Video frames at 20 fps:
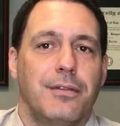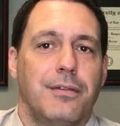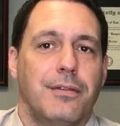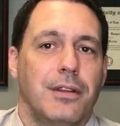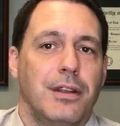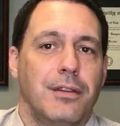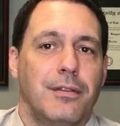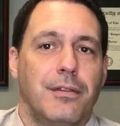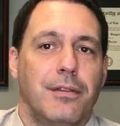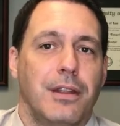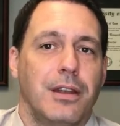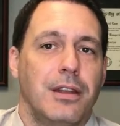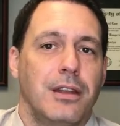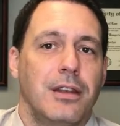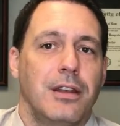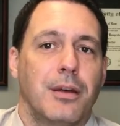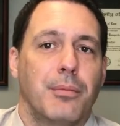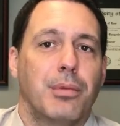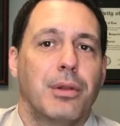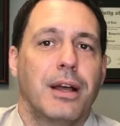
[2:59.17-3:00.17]
if they
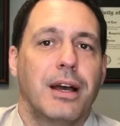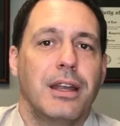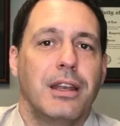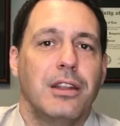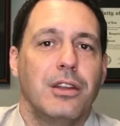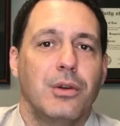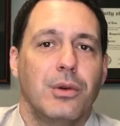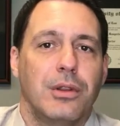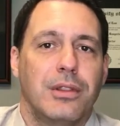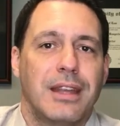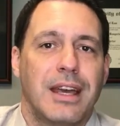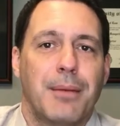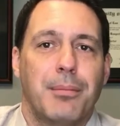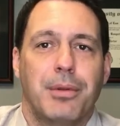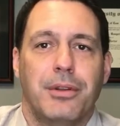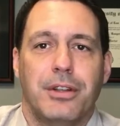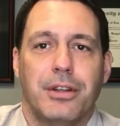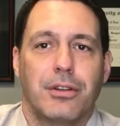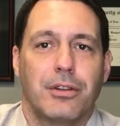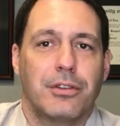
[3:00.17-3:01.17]
didn't apply to you at that
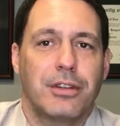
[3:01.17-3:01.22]
particular